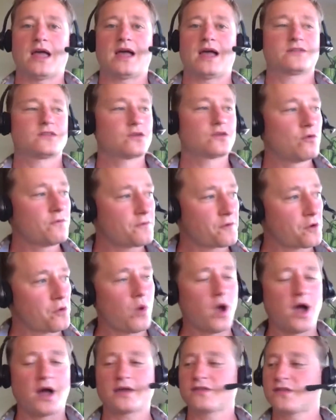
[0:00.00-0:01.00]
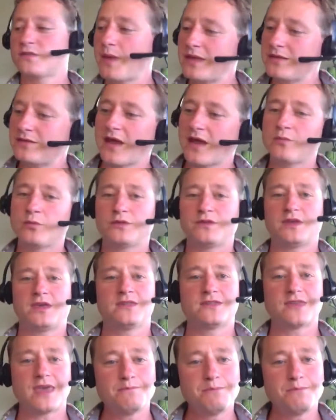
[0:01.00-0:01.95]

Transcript: relax, go for a walk, spend time with the kids,